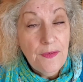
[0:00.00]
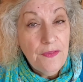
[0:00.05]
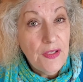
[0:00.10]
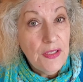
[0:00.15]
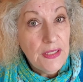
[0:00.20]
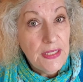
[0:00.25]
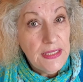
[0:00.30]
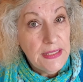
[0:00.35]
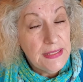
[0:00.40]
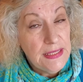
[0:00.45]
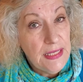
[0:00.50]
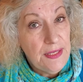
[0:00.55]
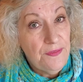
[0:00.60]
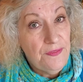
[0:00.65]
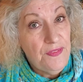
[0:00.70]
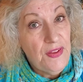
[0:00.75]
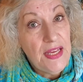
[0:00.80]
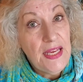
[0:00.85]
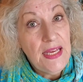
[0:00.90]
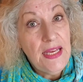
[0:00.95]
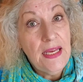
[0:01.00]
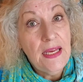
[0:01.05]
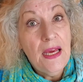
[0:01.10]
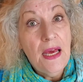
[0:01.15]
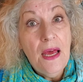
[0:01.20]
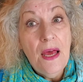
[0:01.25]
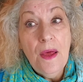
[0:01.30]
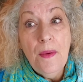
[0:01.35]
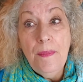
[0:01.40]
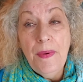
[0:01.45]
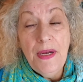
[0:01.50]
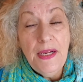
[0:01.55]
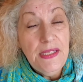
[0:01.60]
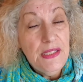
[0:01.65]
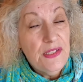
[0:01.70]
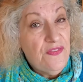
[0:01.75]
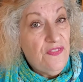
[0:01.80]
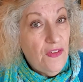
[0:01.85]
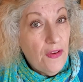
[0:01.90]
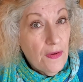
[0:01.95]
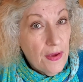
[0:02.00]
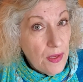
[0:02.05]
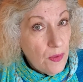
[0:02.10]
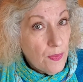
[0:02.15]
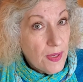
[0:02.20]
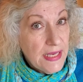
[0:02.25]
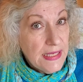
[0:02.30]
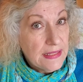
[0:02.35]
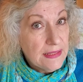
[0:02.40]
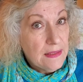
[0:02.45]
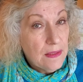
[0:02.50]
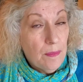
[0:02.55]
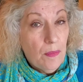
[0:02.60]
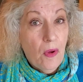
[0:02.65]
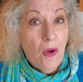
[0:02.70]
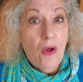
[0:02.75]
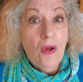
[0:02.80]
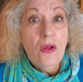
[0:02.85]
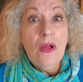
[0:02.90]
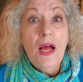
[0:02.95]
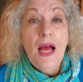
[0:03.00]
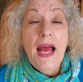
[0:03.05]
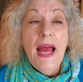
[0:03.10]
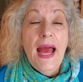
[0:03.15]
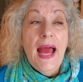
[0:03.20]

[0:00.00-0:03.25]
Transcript: of a listing fee, but it's very reasonable.